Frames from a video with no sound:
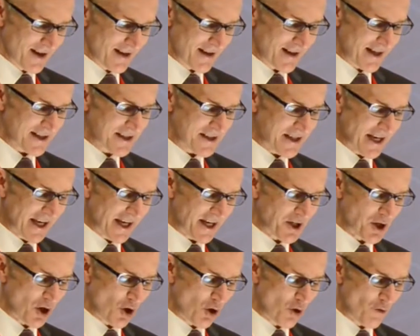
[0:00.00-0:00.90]
He has
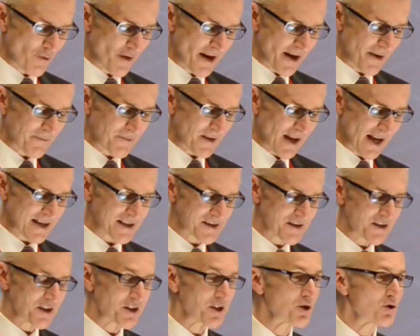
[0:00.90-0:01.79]
taken over
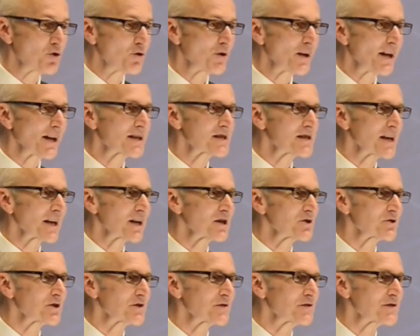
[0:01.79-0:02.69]
as the new
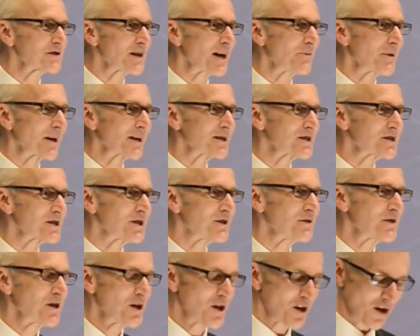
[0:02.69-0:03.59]
Executive
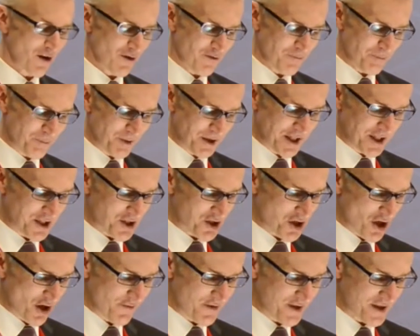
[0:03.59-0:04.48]
Director of Police
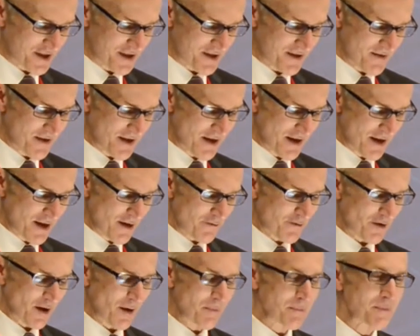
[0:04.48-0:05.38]
Service
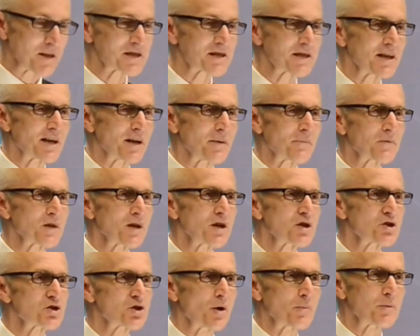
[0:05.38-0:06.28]
from Mr.
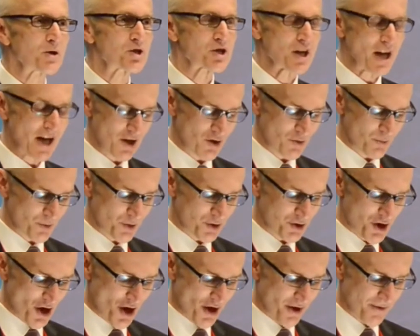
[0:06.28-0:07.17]
Jean-Michel
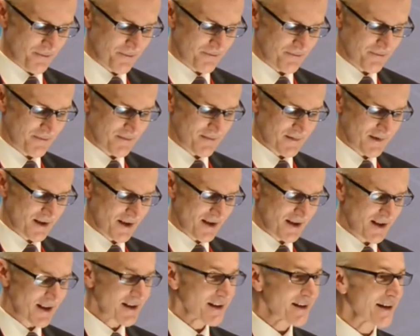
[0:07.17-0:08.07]
Louboutin.
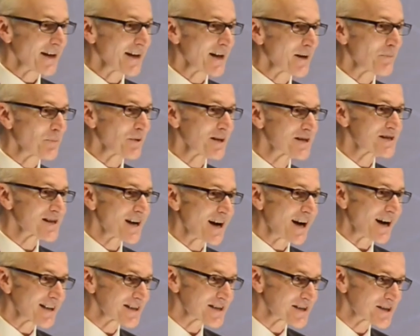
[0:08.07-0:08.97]
Can I please
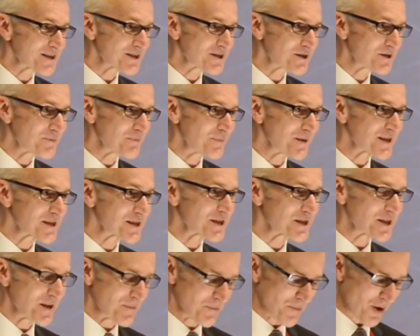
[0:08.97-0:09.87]
ask
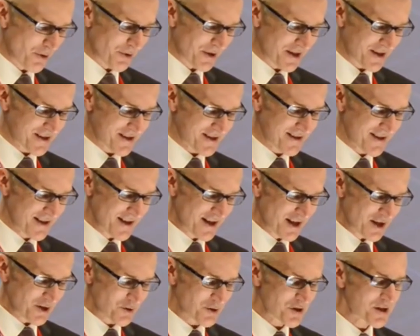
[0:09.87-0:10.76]
Mr. Tim Morris
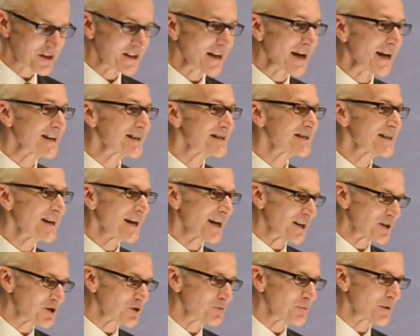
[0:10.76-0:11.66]
to stand
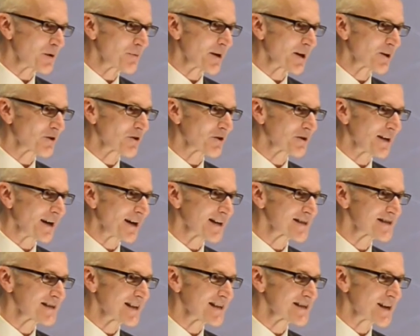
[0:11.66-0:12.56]
and to be
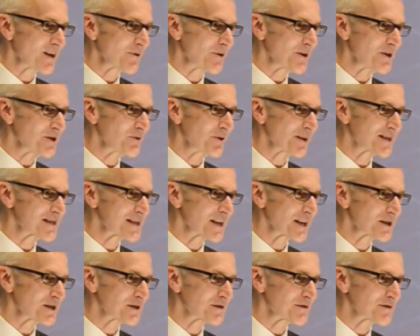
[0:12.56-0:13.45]
recognized as our new
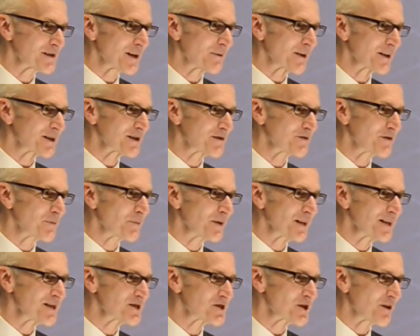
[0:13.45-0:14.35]
Executive Director for
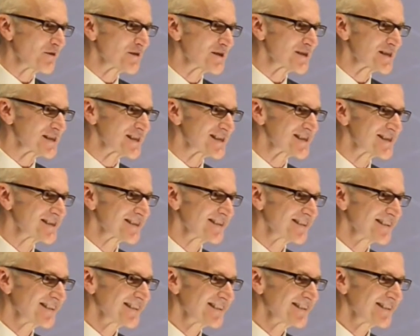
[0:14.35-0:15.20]
Police Services?